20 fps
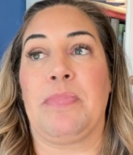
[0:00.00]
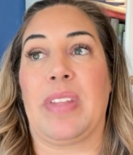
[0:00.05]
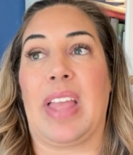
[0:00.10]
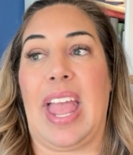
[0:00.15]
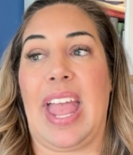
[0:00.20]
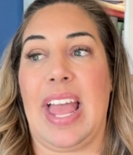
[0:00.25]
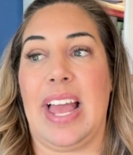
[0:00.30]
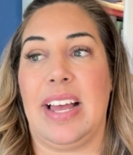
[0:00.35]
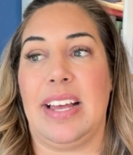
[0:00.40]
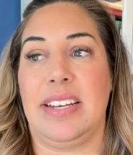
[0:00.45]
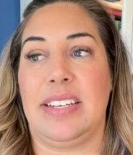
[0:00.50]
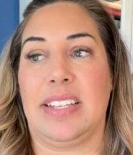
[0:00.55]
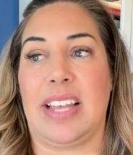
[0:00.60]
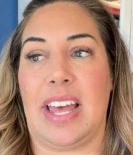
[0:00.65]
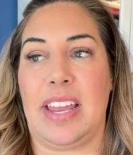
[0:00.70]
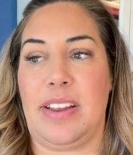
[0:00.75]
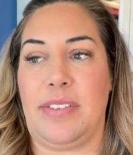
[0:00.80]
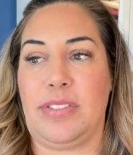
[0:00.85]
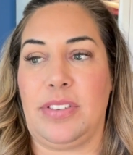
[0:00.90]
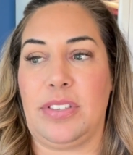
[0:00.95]
and
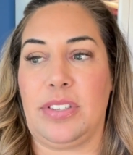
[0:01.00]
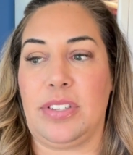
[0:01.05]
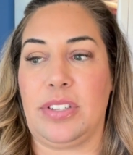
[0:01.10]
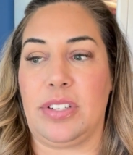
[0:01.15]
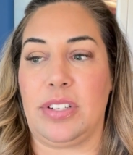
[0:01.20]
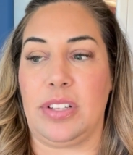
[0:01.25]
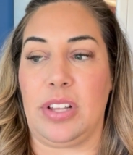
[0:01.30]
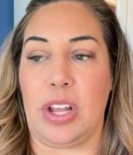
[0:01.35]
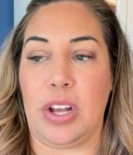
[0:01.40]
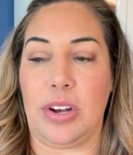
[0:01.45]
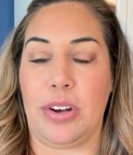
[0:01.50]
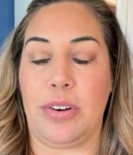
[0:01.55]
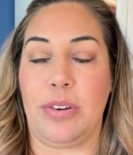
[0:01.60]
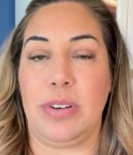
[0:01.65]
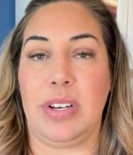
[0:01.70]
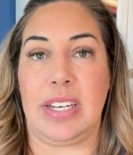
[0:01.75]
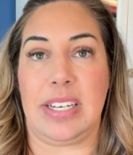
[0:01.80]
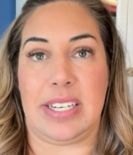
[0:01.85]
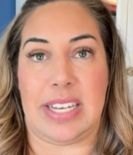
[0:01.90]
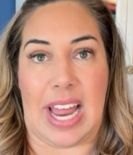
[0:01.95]
kind of
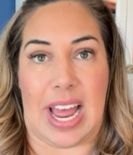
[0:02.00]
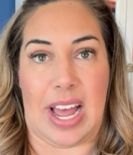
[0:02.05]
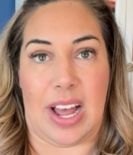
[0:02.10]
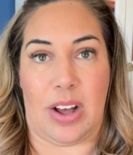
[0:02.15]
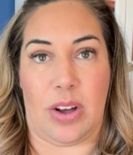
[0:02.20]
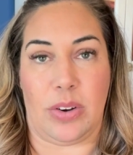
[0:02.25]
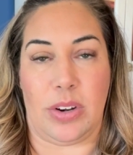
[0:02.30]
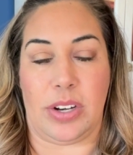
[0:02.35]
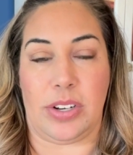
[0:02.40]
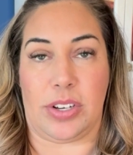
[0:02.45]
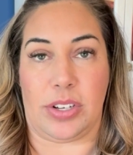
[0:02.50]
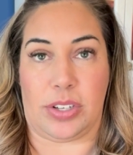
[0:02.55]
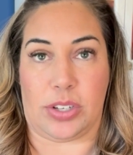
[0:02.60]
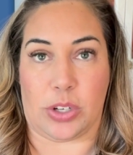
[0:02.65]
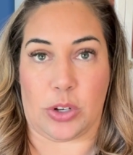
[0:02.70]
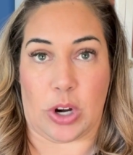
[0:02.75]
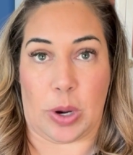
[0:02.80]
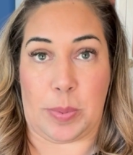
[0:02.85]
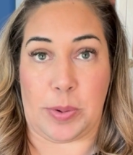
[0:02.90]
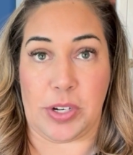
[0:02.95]
slowed down
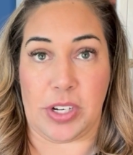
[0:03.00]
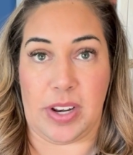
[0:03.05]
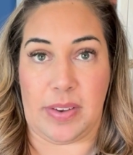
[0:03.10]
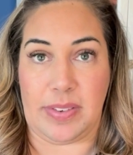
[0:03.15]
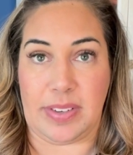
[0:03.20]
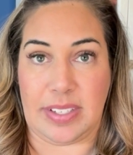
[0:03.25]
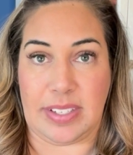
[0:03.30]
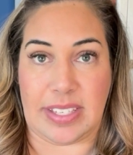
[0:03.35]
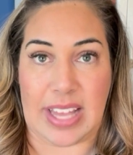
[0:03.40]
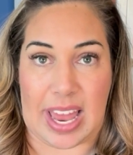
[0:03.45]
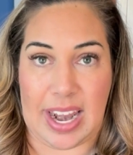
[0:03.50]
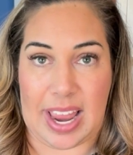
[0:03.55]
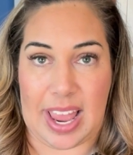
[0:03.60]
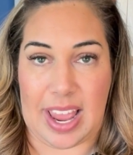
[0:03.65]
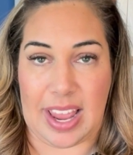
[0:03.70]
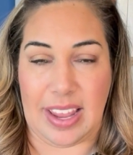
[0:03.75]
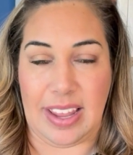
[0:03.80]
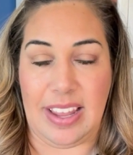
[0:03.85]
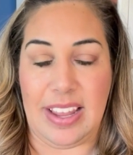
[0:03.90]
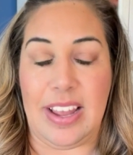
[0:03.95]
description of
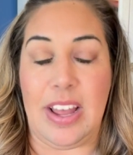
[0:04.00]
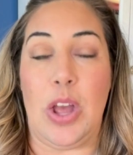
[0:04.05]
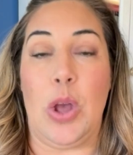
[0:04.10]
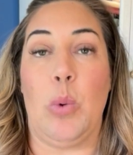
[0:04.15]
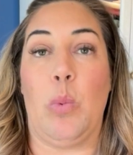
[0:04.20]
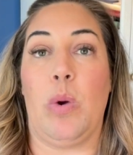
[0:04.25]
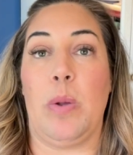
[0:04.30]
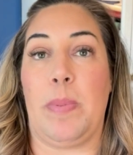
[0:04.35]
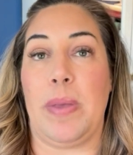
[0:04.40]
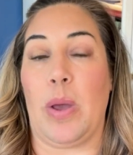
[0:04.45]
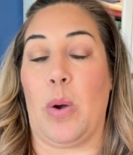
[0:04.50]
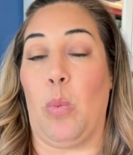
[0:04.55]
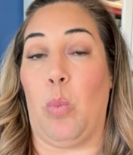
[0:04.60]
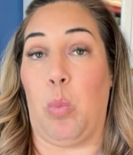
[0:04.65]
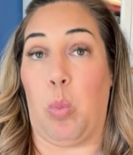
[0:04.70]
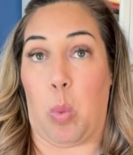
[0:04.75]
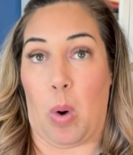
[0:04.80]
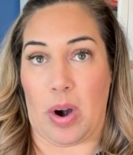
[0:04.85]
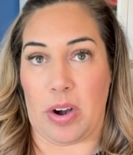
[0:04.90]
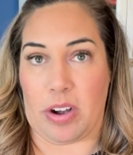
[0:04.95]
setting would be a
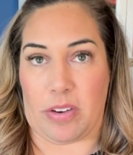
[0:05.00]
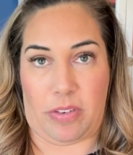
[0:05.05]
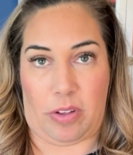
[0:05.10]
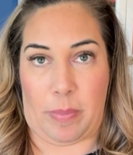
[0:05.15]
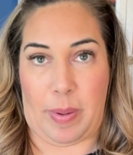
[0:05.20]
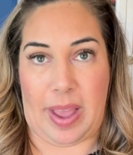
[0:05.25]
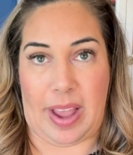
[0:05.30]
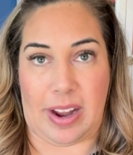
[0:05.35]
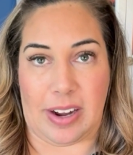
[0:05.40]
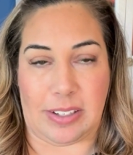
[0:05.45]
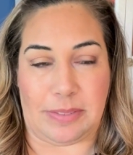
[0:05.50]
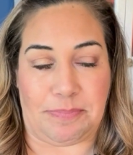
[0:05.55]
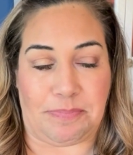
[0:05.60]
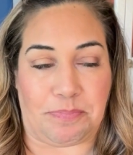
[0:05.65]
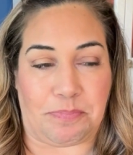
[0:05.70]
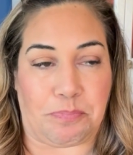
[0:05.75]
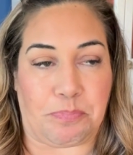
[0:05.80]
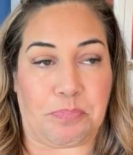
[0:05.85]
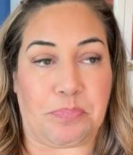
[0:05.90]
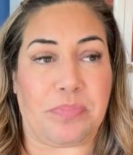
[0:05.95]
wonderful pair.
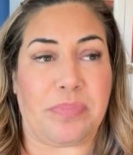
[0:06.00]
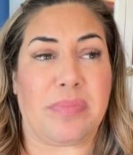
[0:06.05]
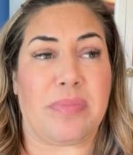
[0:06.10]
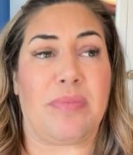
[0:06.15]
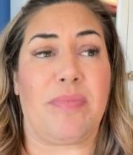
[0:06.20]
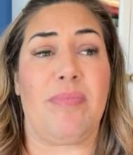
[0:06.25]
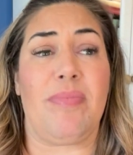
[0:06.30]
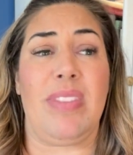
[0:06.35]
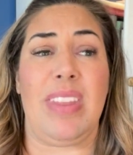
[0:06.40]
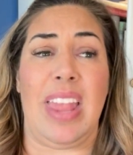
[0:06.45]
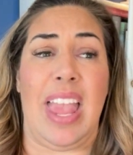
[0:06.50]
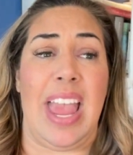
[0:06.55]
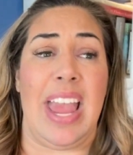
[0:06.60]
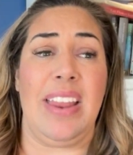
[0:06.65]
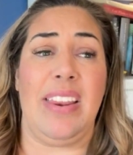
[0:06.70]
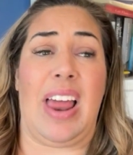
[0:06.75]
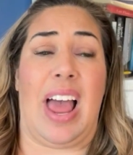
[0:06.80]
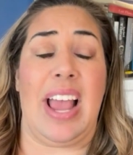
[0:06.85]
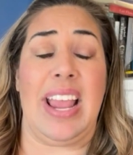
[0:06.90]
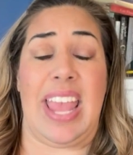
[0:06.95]

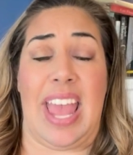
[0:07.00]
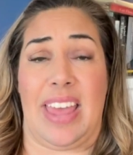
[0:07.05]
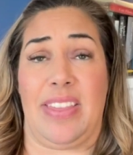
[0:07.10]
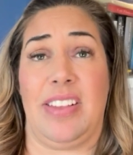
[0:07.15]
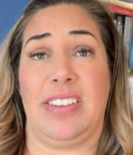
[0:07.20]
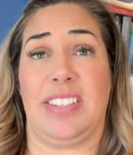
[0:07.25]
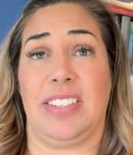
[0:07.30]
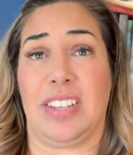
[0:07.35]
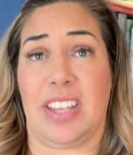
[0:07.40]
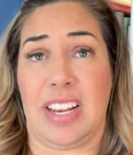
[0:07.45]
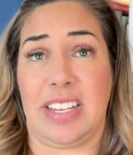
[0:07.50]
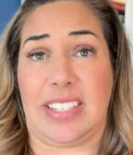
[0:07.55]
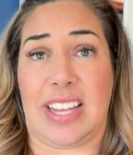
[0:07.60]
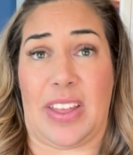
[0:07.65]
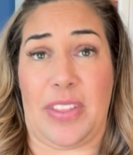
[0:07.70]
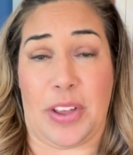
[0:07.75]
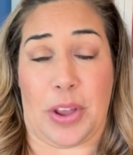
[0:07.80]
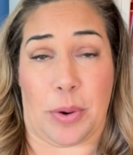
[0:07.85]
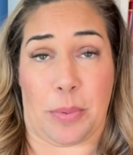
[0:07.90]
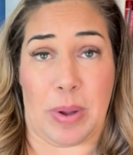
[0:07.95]
And again, this is going to
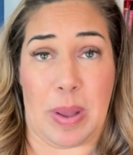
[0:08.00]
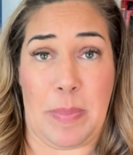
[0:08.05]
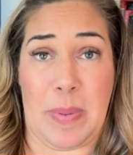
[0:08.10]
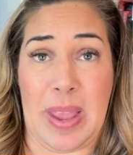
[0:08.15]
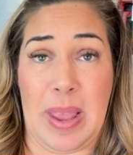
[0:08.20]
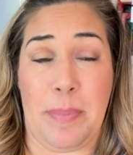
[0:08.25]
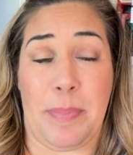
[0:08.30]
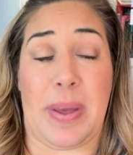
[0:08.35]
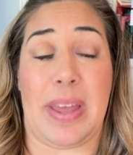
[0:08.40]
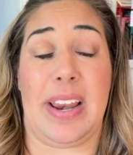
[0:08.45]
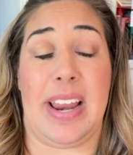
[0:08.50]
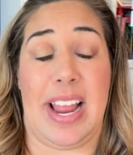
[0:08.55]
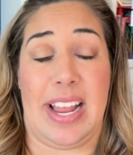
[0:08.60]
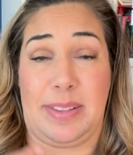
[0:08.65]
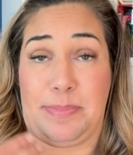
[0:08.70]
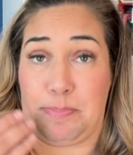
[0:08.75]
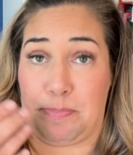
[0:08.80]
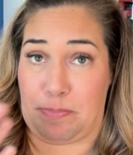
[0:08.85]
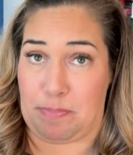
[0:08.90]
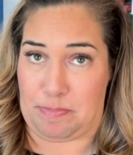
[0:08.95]
sound like a repeat, but
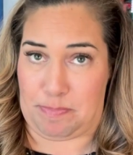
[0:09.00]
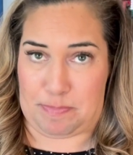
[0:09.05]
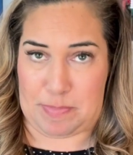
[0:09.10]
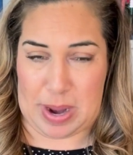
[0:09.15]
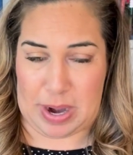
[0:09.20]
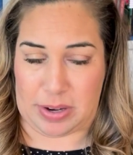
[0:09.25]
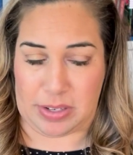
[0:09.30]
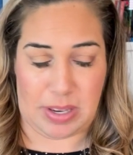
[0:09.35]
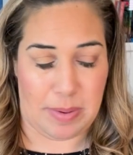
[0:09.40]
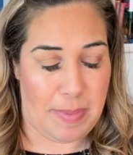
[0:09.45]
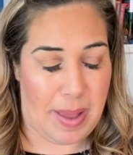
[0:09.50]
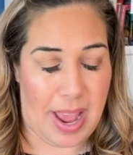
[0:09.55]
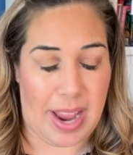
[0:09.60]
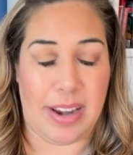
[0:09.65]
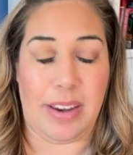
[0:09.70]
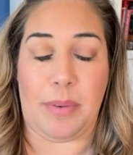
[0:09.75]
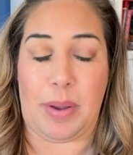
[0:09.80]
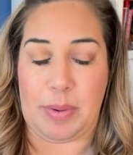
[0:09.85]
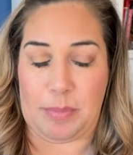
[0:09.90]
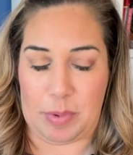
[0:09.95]
it bears in
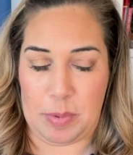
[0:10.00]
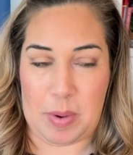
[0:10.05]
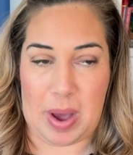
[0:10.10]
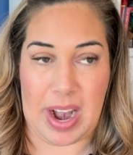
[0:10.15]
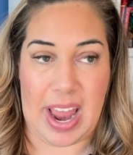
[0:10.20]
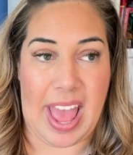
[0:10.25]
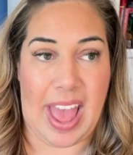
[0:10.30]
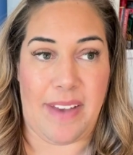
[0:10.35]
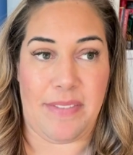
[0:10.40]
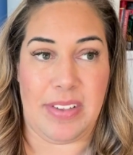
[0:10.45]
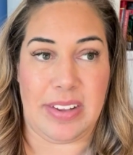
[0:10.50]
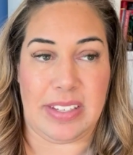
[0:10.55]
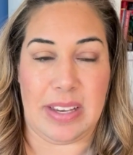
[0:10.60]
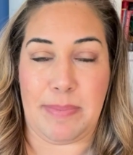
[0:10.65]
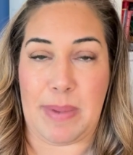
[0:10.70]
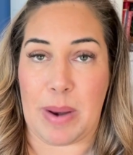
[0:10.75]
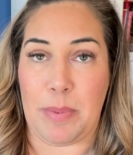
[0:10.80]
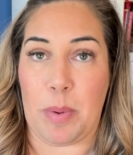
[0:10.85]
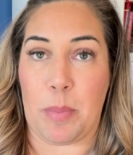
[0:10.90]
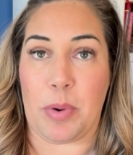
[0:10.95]
mind, right? We want to have this in
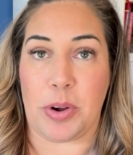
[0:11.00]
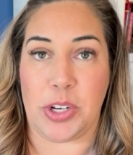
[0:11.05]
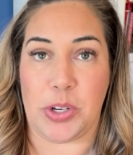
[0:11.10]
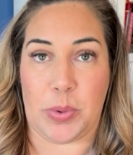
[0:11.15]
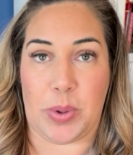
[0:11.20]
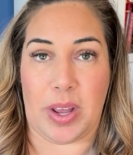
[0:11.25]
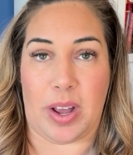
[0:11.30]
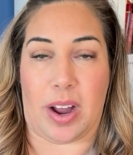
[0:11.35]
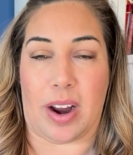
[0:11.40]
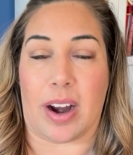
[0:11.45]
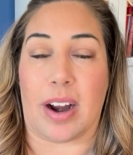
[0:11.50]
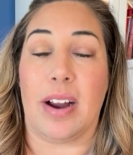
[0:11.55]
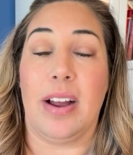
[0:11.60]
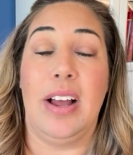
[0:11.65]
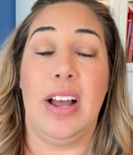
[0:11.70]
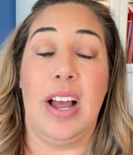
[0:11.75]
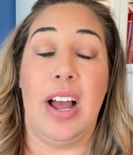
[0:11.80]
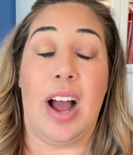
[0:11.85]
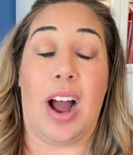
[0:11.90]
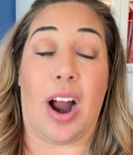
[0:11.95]
mind when we're doing our
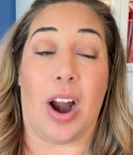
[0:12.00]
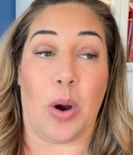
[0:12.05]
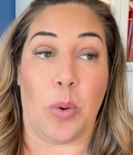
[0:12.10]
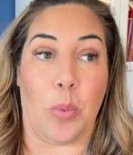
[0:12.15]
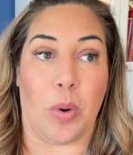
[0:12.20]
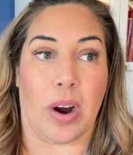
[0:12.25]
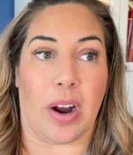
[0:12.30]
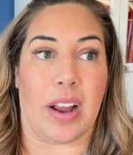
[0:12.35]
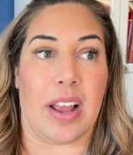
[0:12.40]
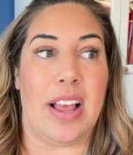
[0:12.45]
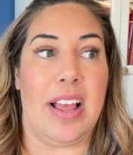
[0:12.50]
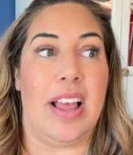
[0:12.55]
work.